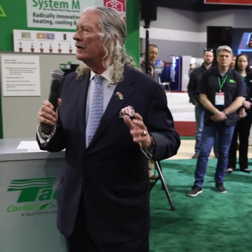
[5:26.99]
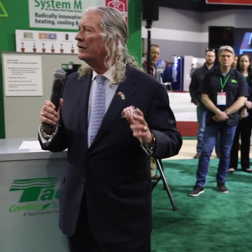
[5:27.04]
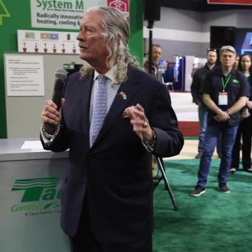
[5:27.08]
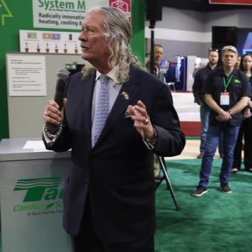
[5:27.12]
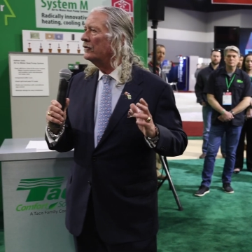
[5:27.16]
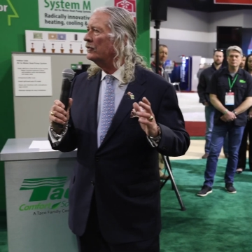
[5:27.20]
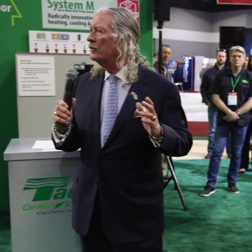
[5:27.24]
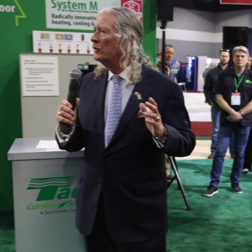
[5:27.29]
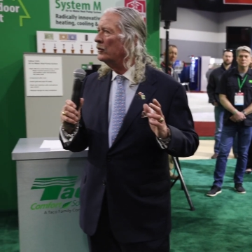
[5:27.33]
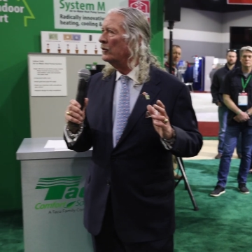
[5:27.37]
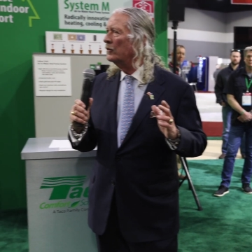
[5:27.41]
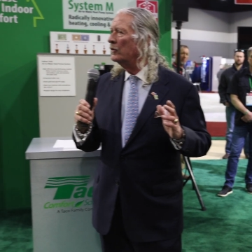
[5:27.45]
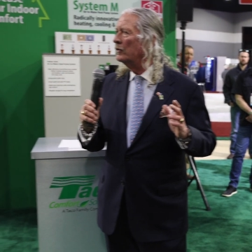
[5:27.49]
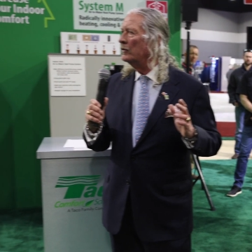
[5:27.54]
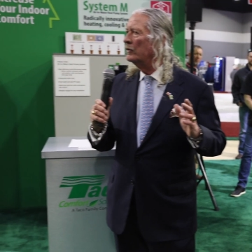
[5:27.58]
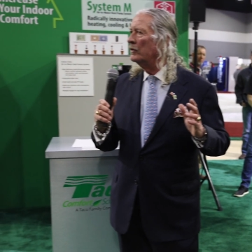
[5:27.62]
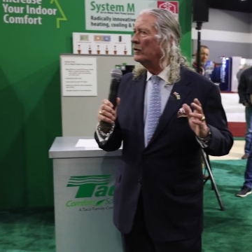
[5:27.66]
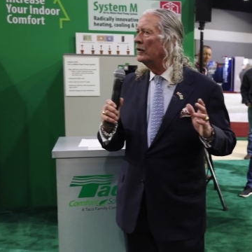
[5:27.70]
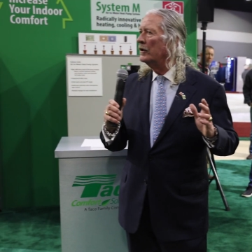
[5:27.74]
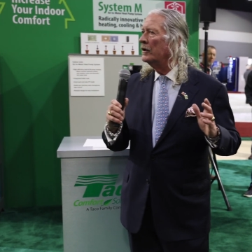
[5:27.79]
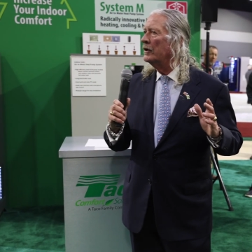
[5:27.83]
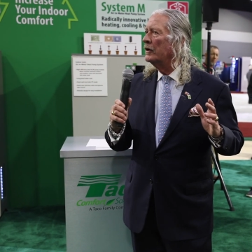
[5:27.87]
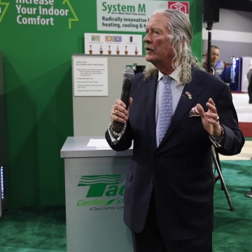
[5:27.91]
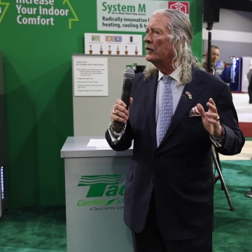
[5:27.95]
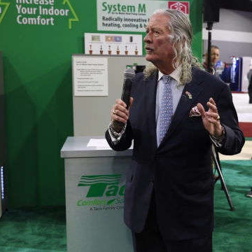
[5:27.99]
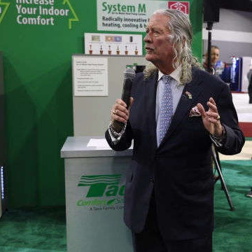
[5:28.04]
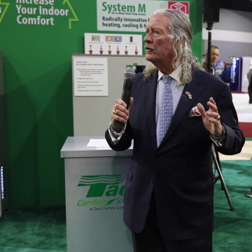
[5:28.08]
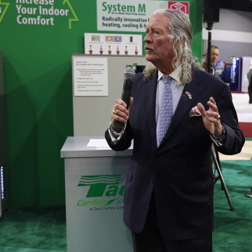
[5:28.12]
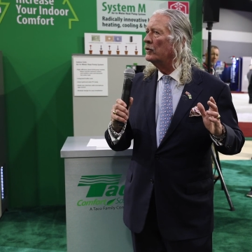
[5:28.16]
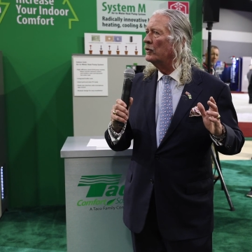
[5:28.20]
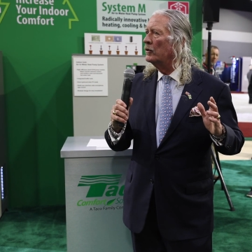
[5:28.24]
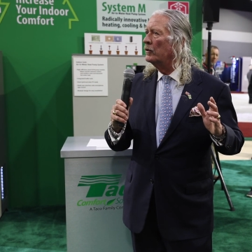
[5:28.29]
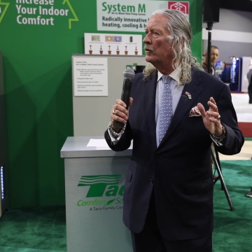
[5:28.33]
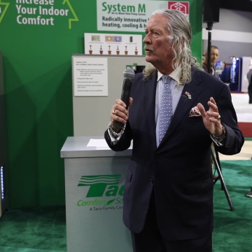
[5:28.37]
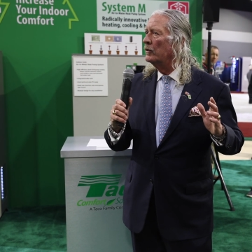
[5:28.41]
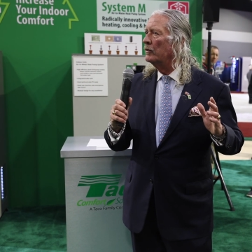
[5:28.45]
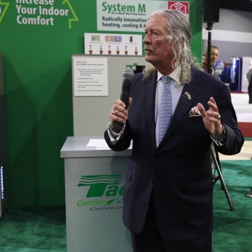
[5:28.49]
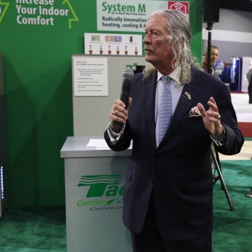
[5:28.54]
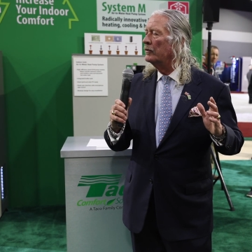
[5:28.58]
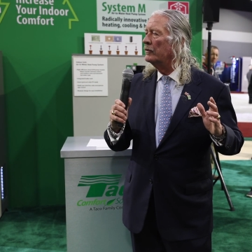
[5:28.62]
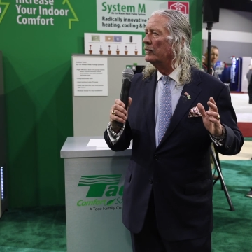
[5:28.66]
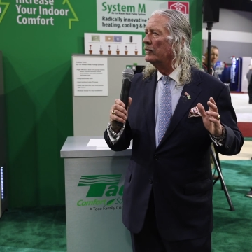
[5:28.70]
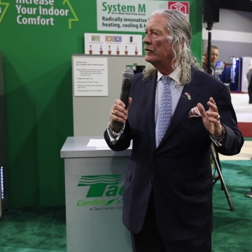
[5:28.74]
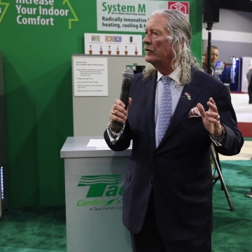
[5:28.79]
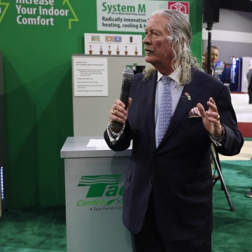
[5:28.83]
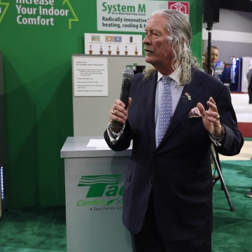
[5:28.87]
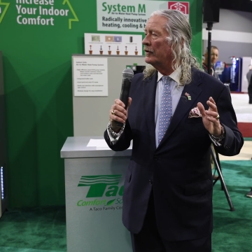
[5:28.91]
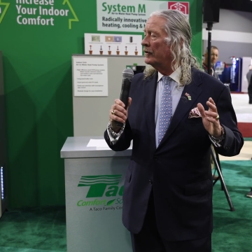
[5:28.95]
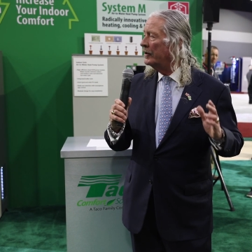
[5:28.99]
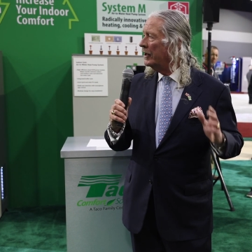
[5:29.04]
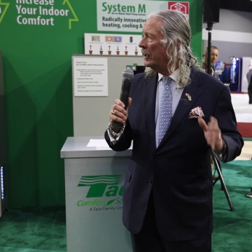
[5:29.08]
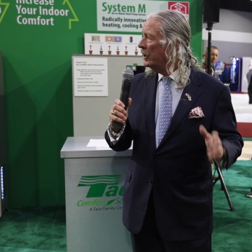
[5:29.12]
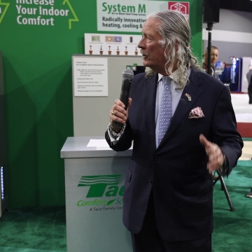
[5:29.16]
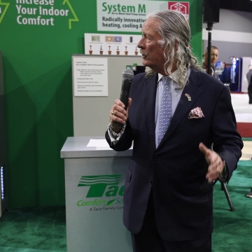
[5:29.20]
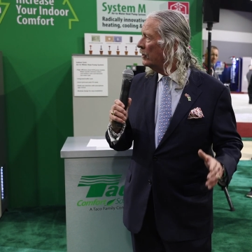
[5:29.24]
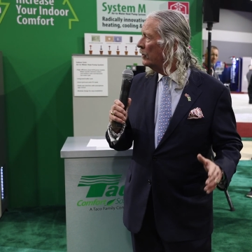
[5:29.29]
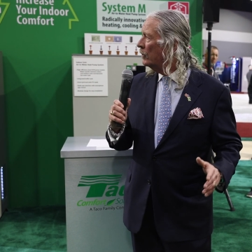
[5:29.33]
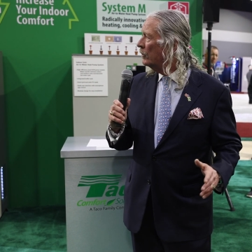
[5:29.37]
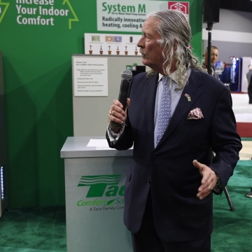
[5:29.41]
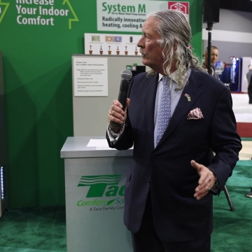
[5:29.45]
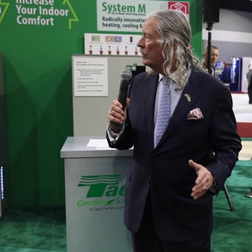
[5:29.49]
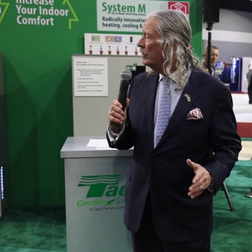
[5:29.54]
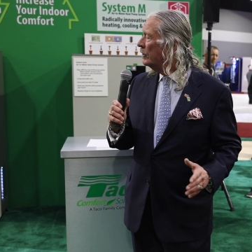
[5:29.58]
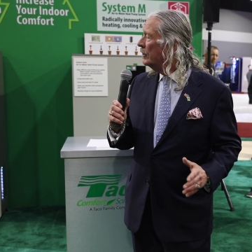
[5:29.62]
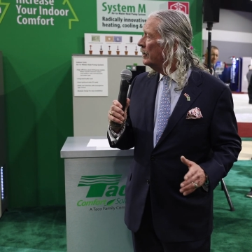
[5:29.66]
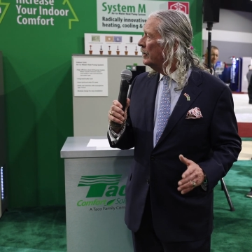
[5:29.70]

to the TACO